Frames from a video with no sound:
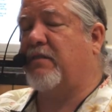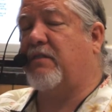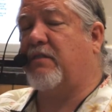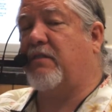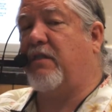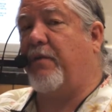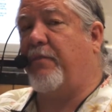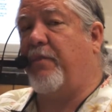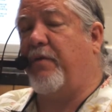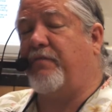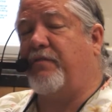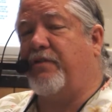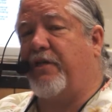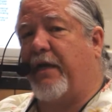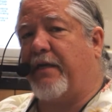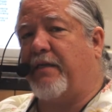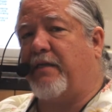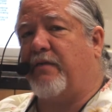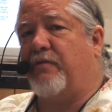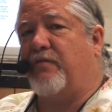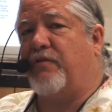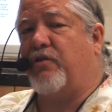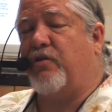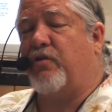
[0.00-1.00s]
Some
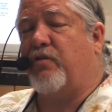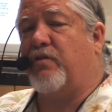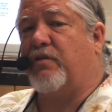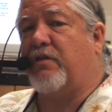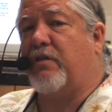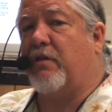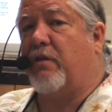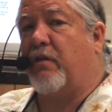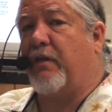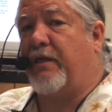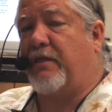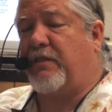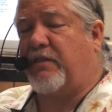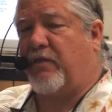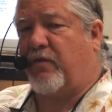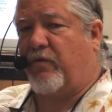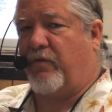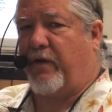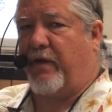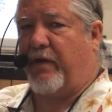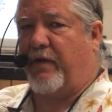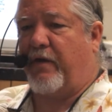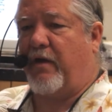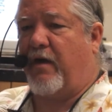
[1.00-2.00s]
objectives use
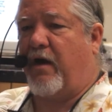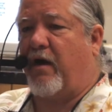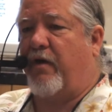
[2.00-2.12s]
glycerin.